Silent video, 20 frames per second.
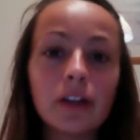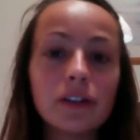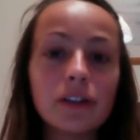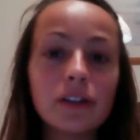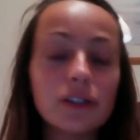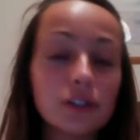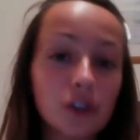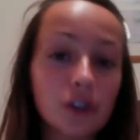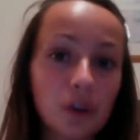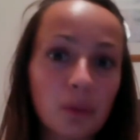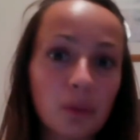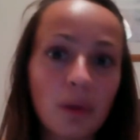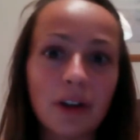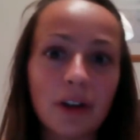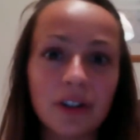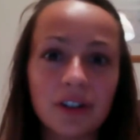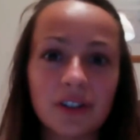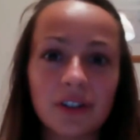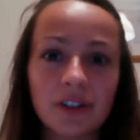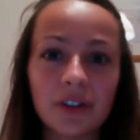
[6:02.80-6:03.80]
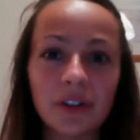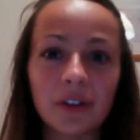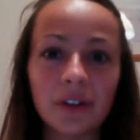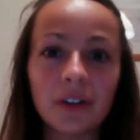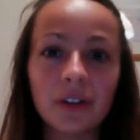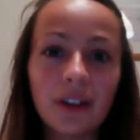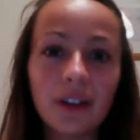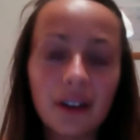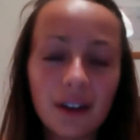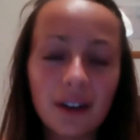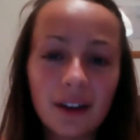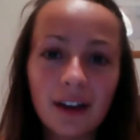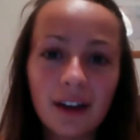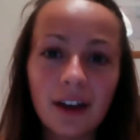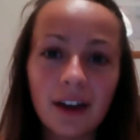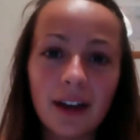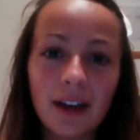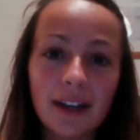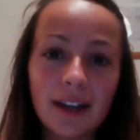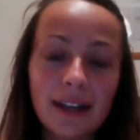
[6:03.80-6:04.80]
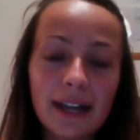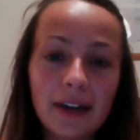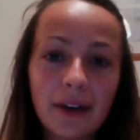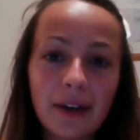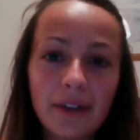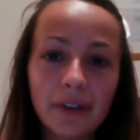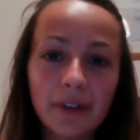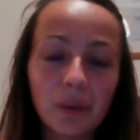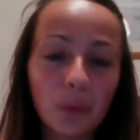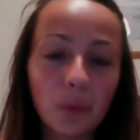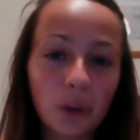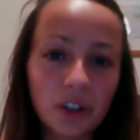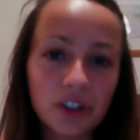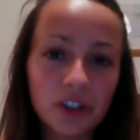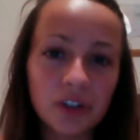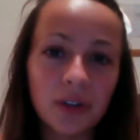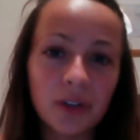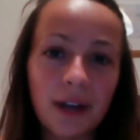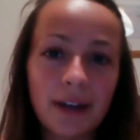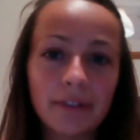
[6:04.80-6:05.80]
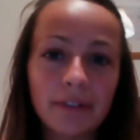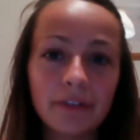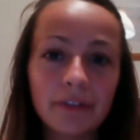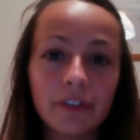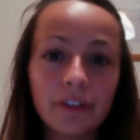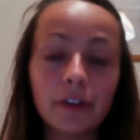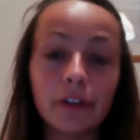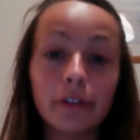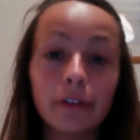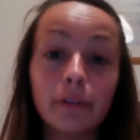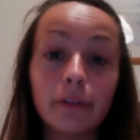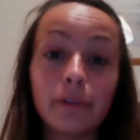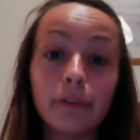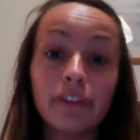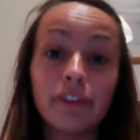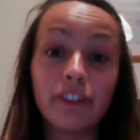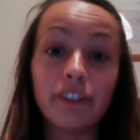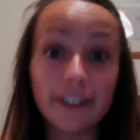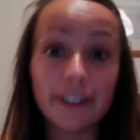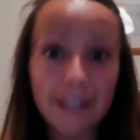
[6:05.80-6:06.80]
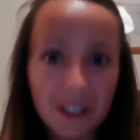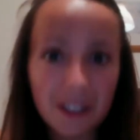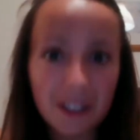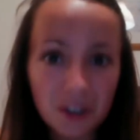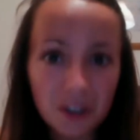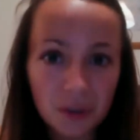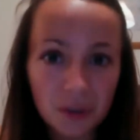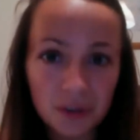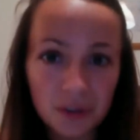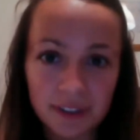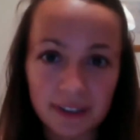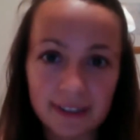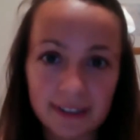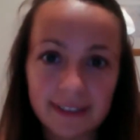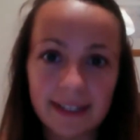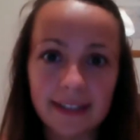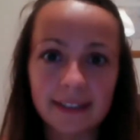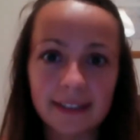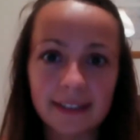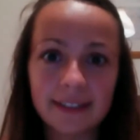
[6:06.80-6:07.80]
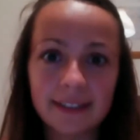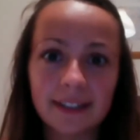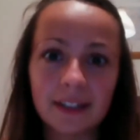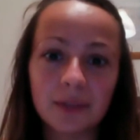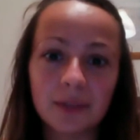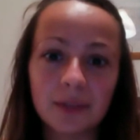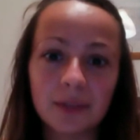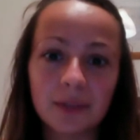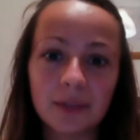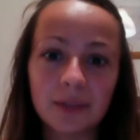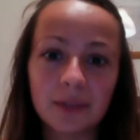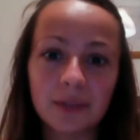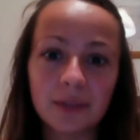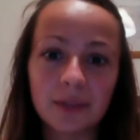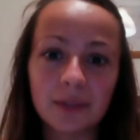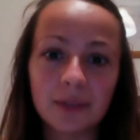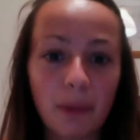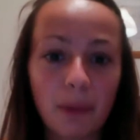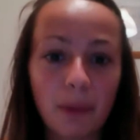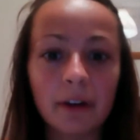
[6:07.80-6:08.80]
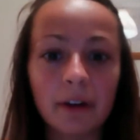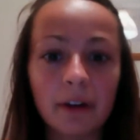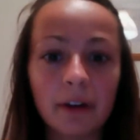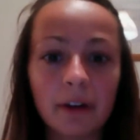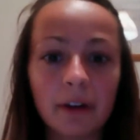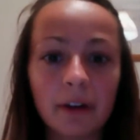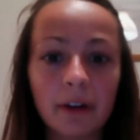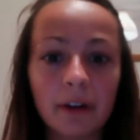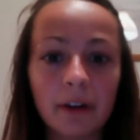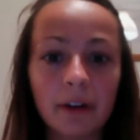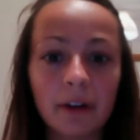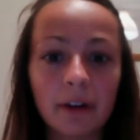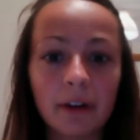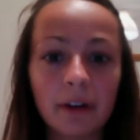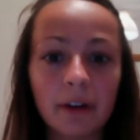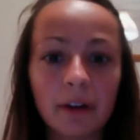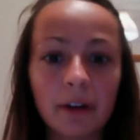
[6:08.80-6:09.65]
you can learn so much. So, and now having watched you have the financial success as well with Empower, like